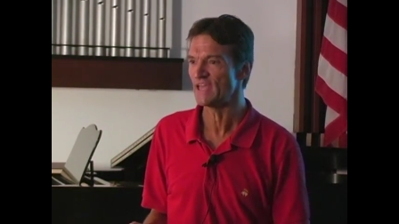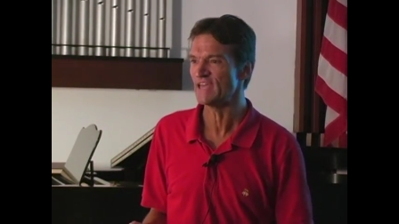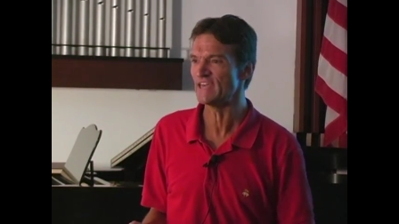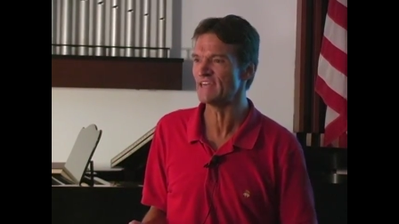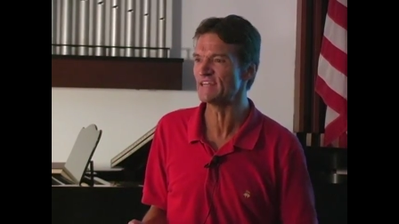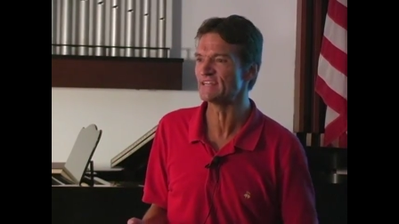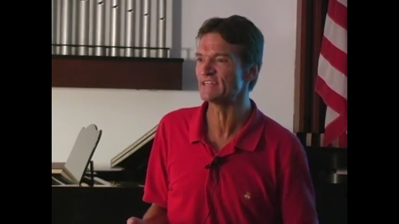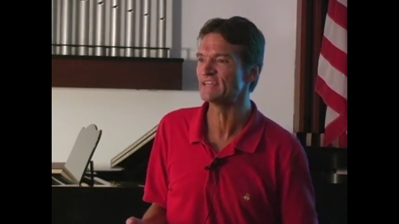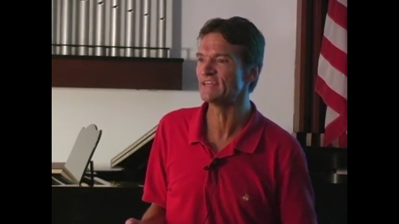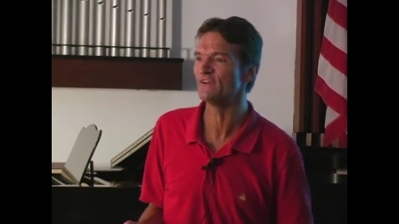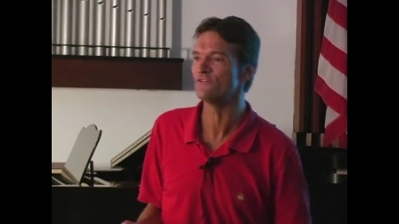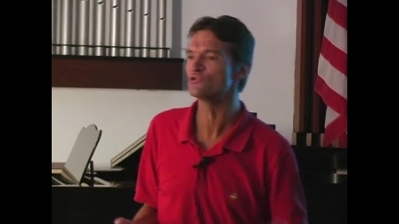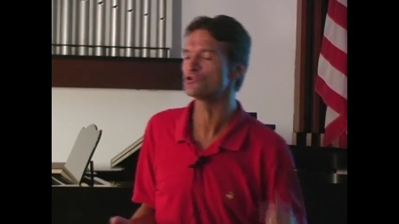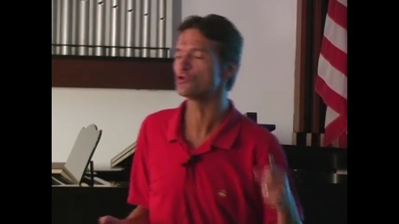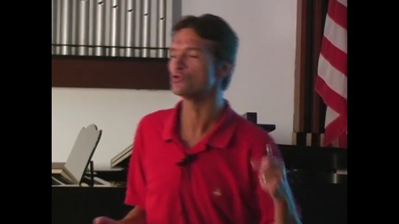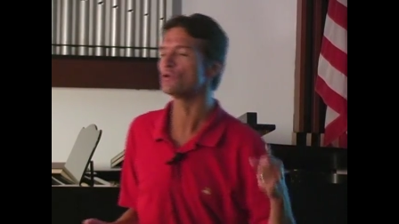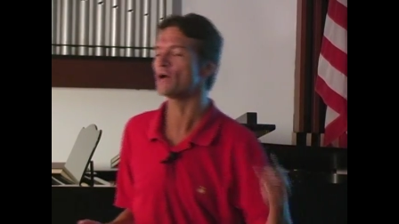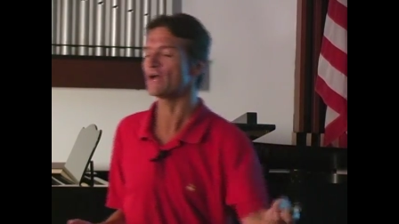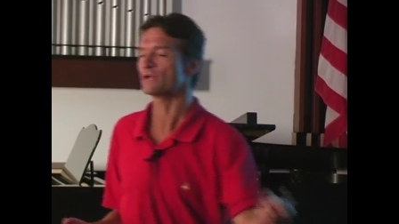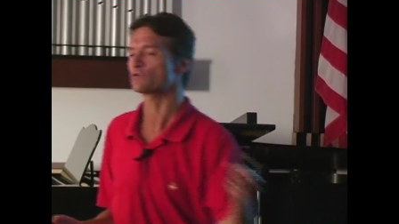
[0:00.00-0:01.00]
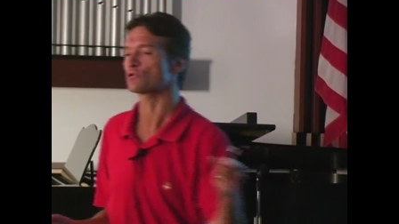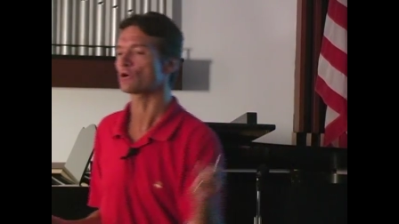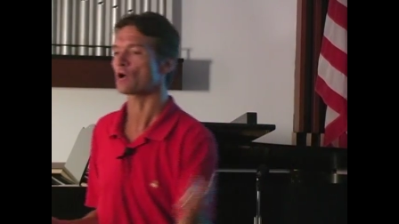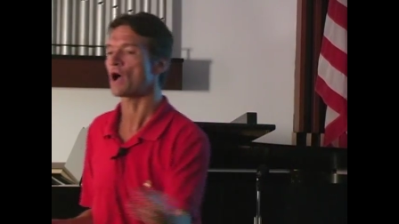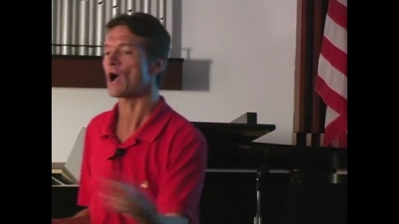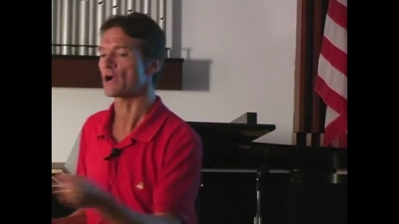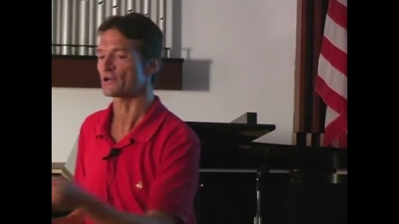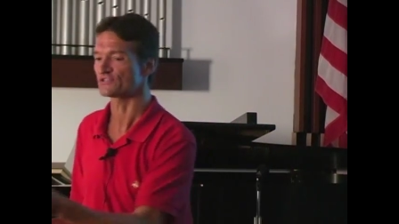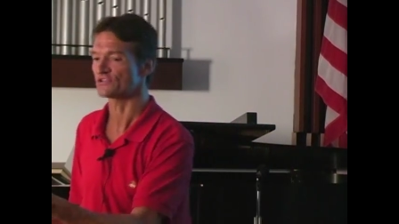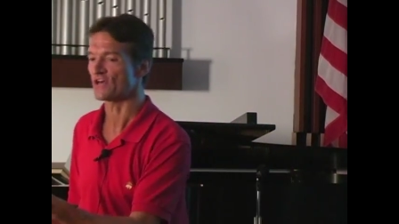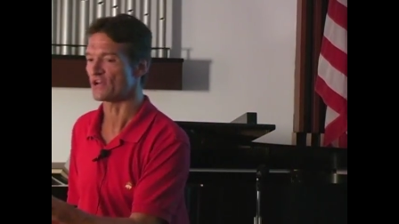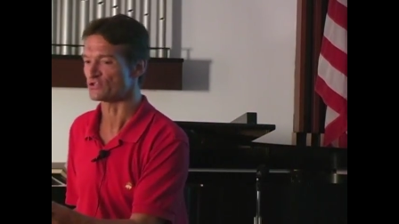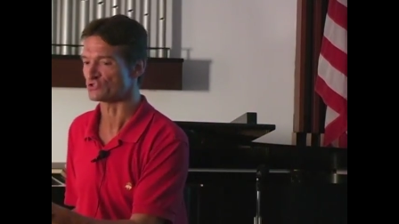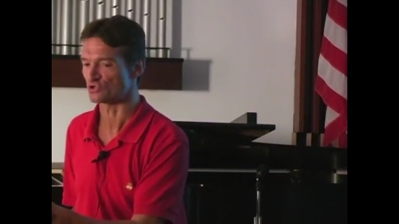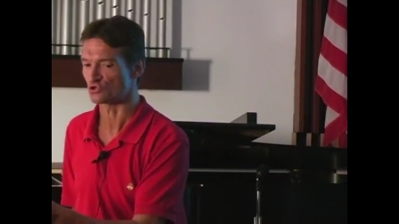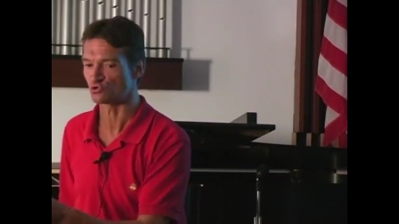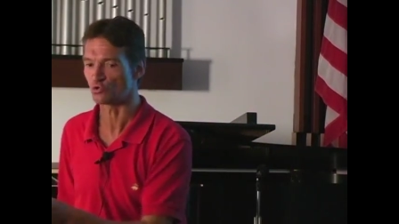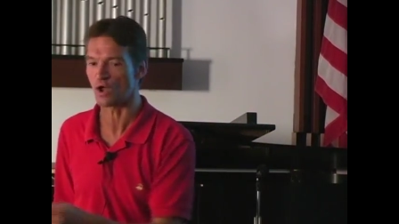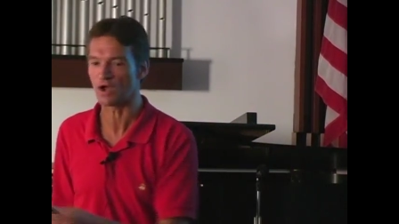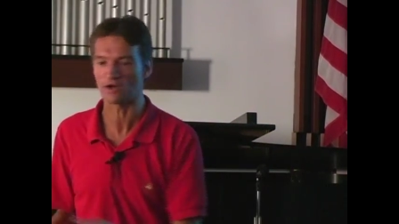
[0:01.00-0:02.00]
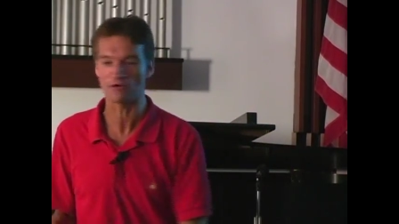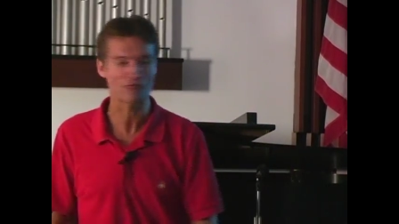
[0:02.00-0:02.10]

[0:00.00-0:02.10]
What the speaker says: It gives you nitric oxide as a drug